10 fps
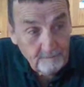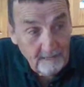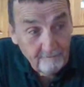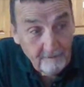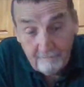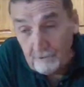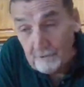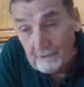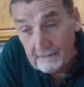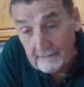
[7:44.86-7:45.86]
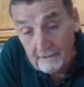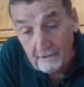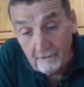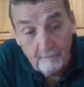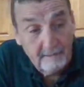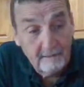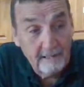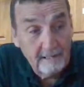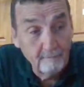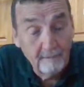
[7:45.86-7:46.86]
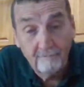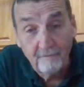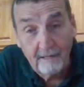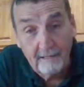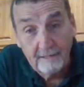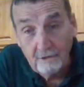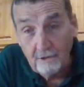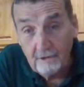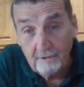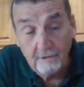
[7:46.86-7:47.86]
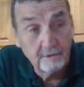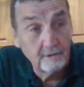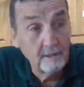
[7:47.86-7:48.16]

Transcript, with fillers: I've never seen or been taken by flying saucers.